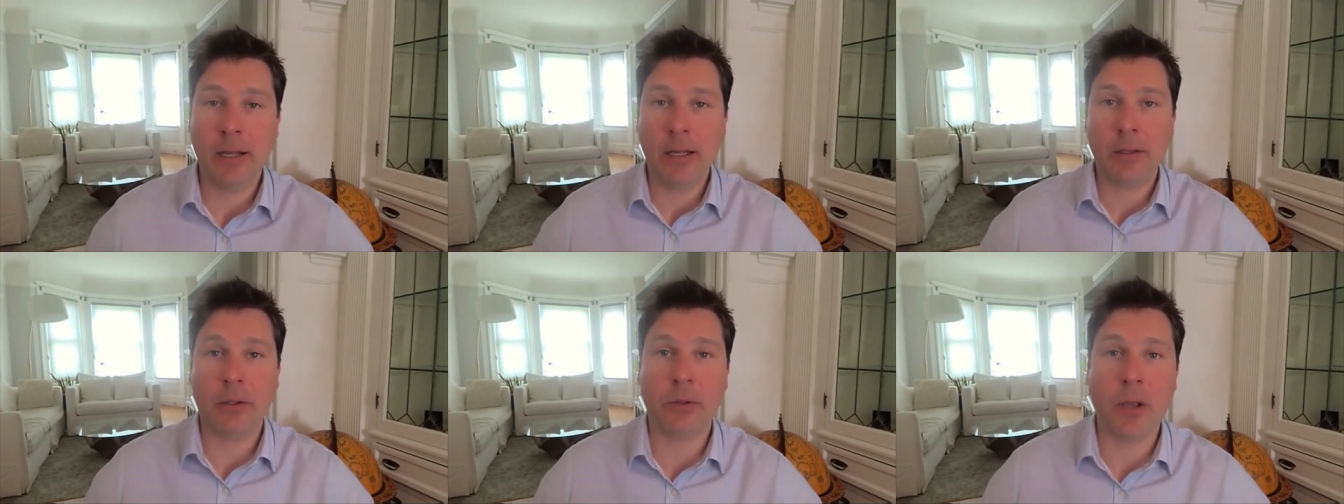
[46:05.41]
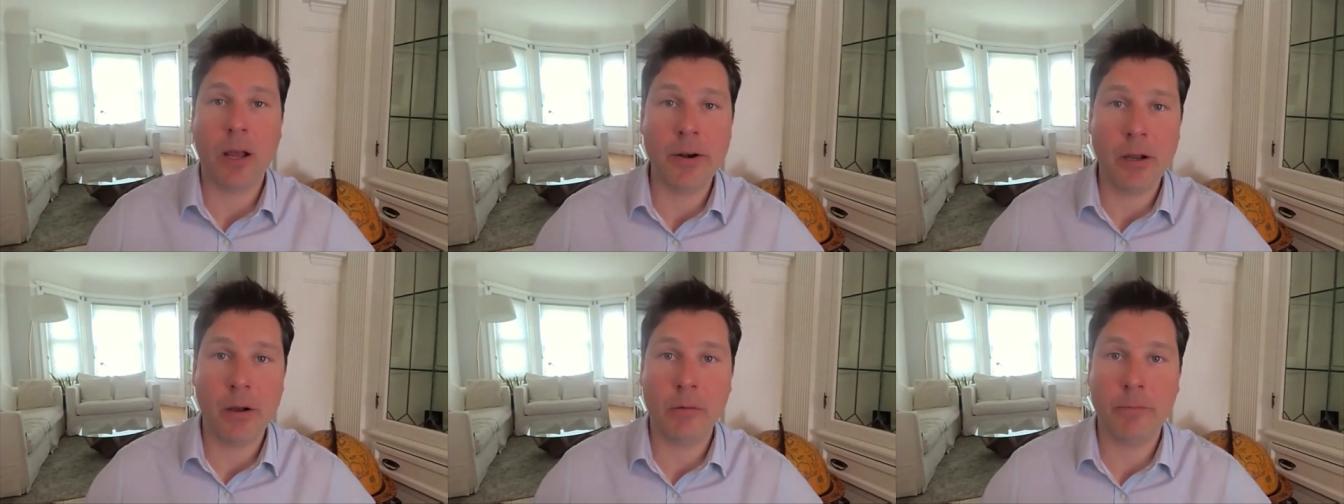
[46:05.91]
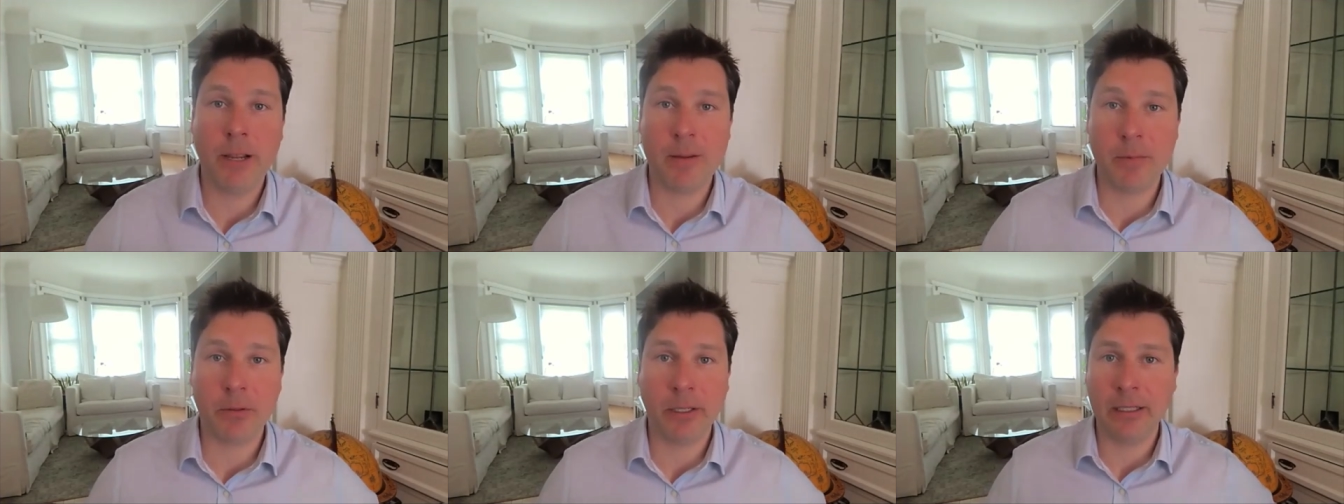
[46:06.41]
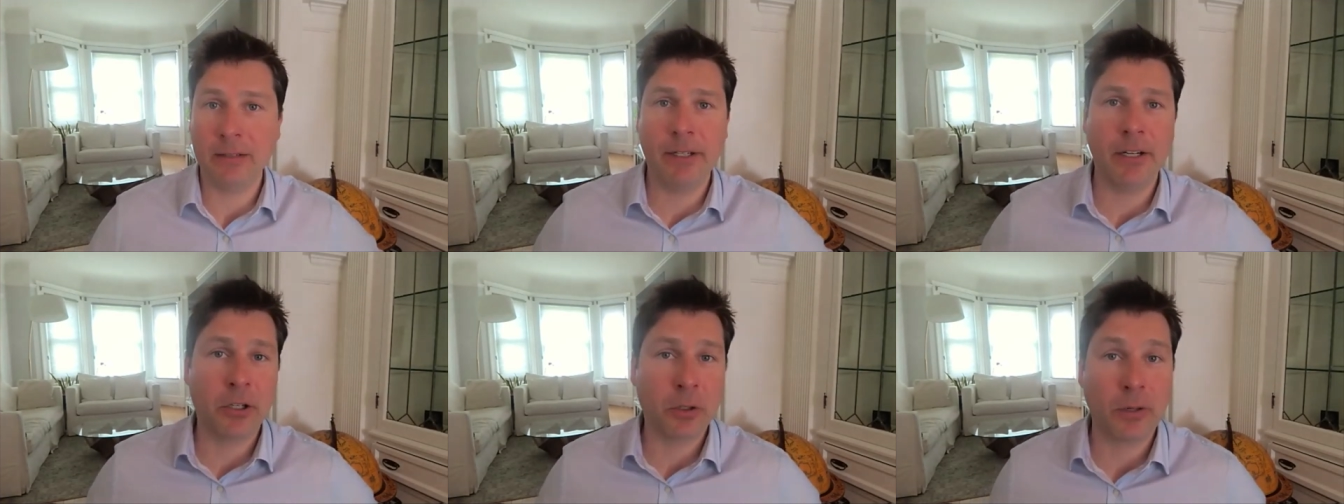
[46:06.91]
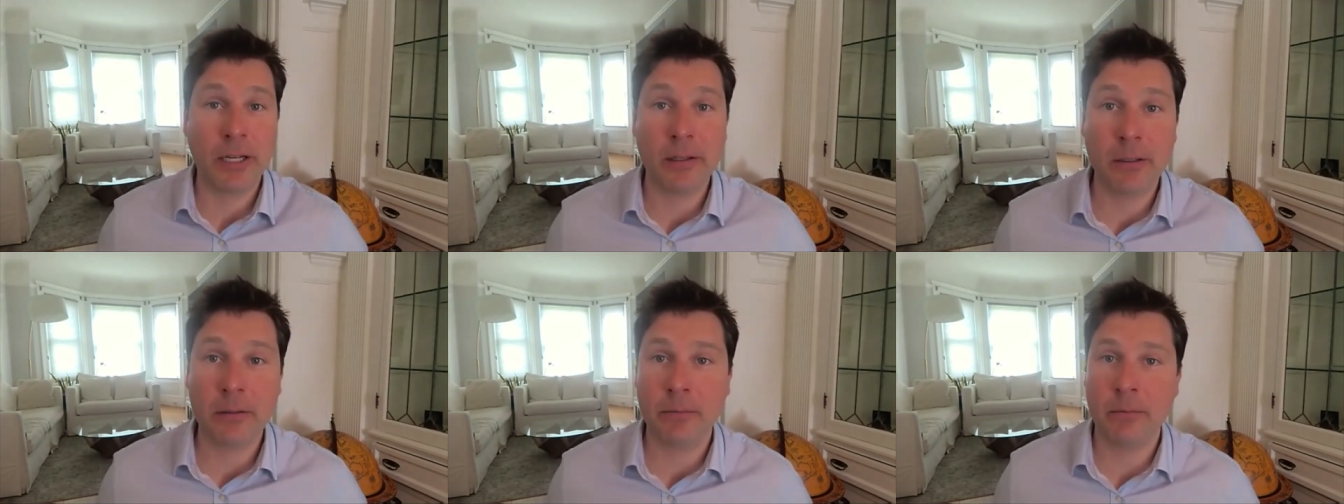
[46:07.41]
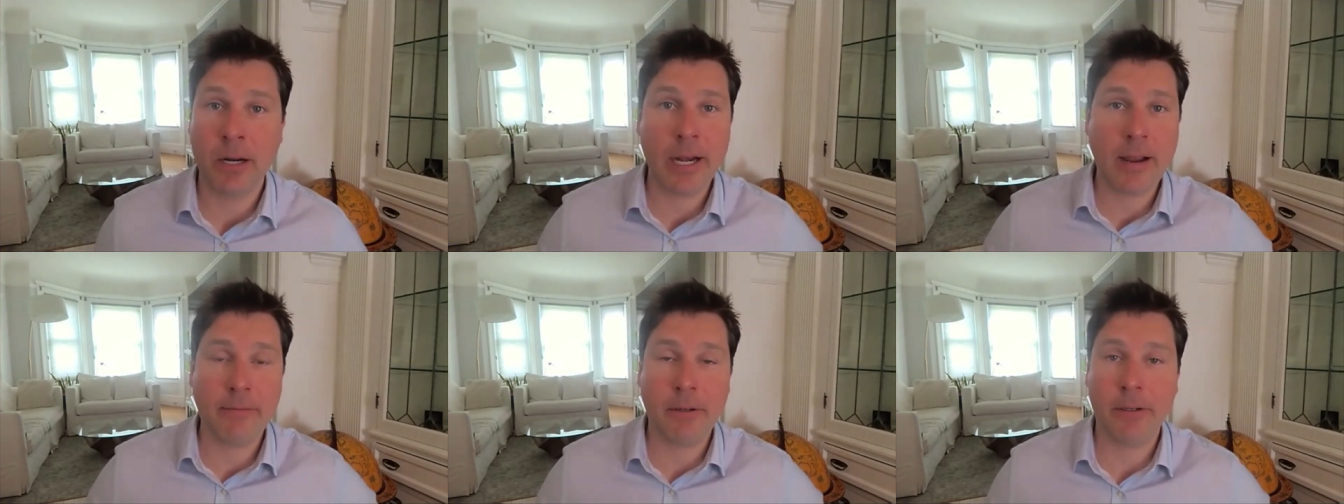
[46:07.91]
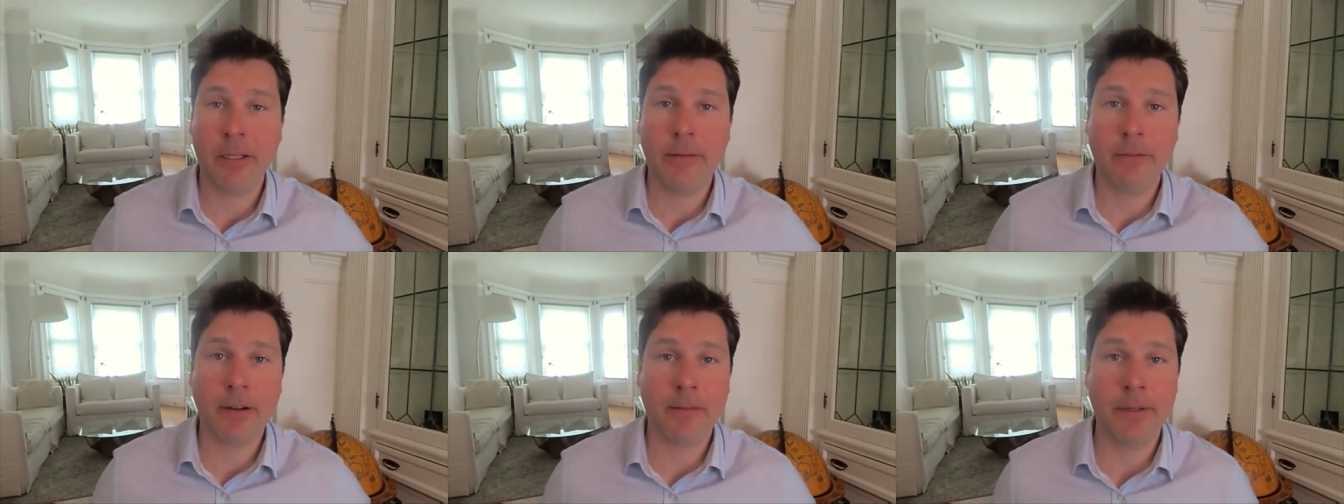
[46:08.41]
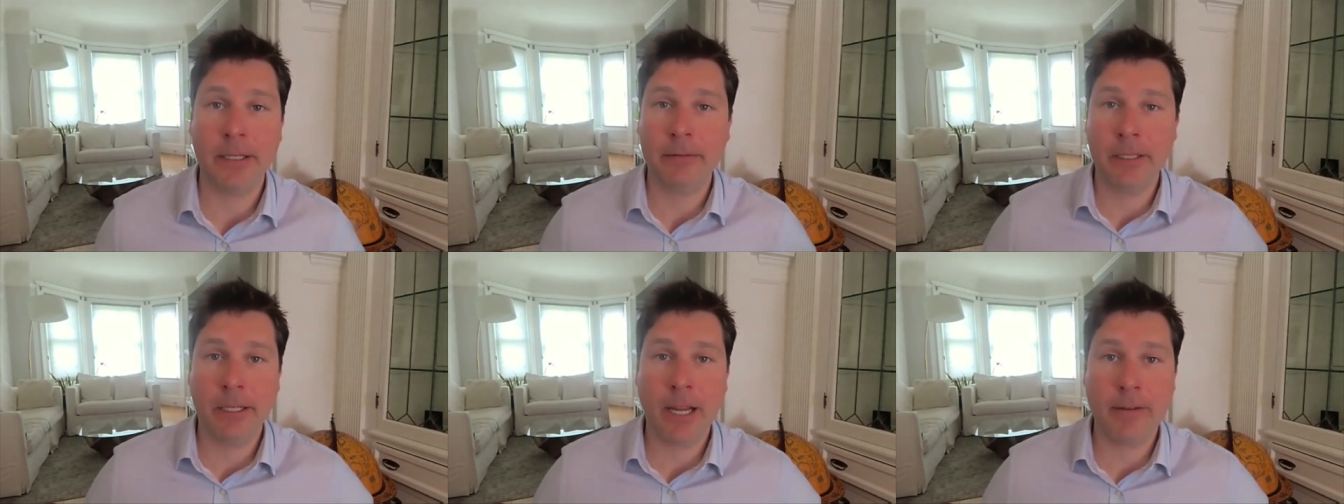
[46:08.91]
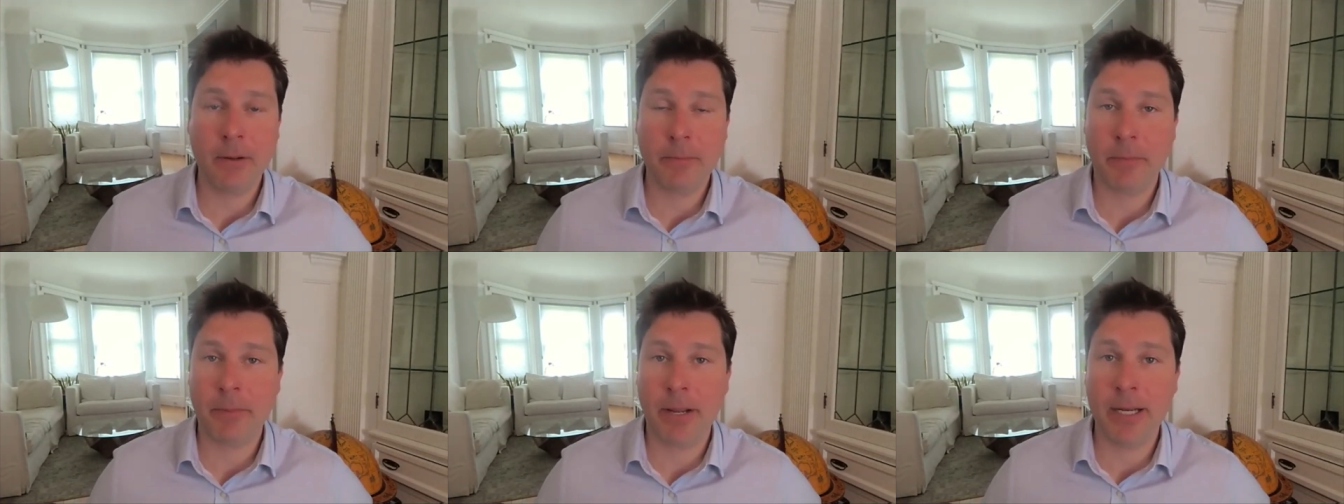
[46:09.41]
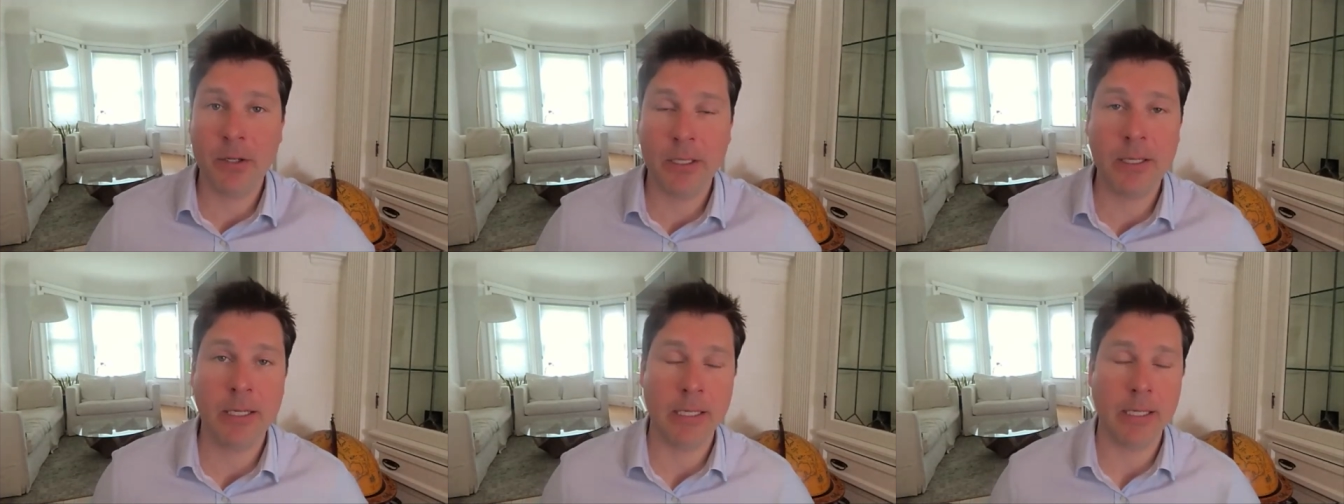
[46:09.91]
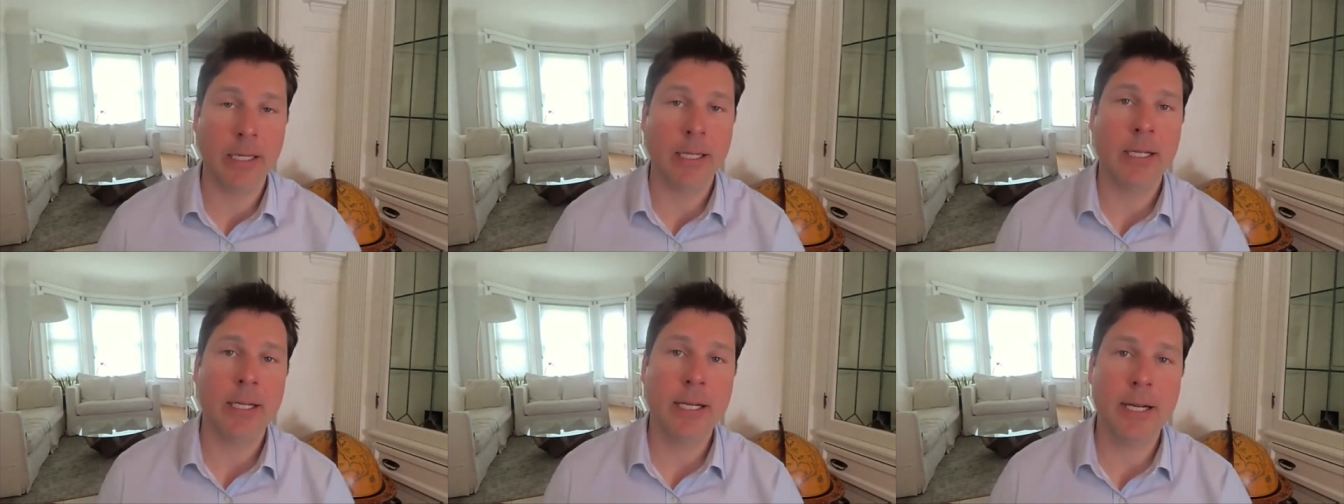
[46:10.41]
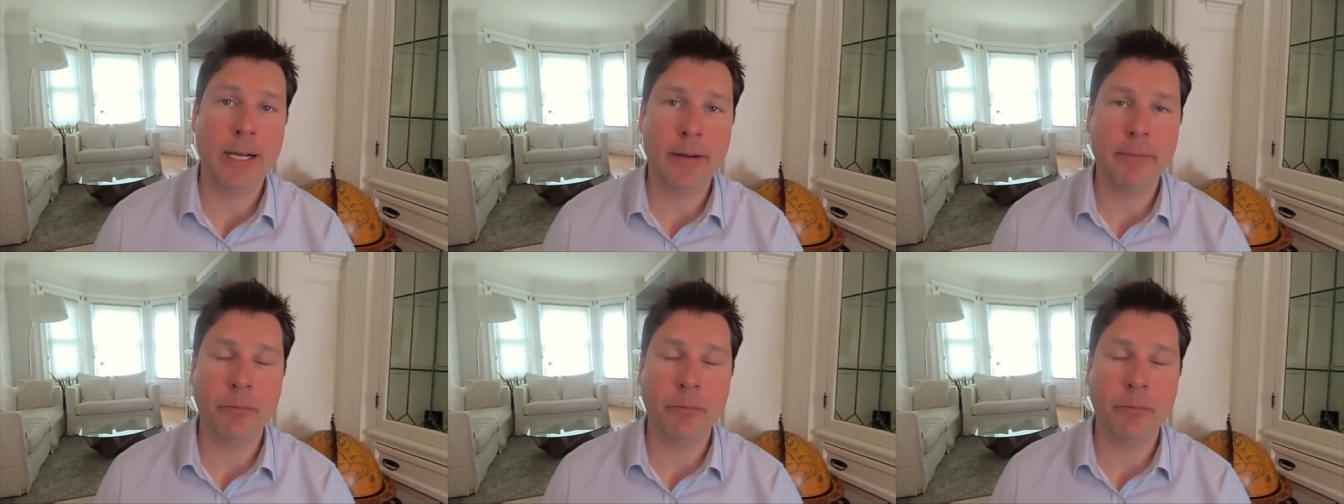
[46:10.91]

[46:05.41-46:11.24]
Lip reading: Elizondo famously lived in a trailer right after he left government. He gave up a pension and was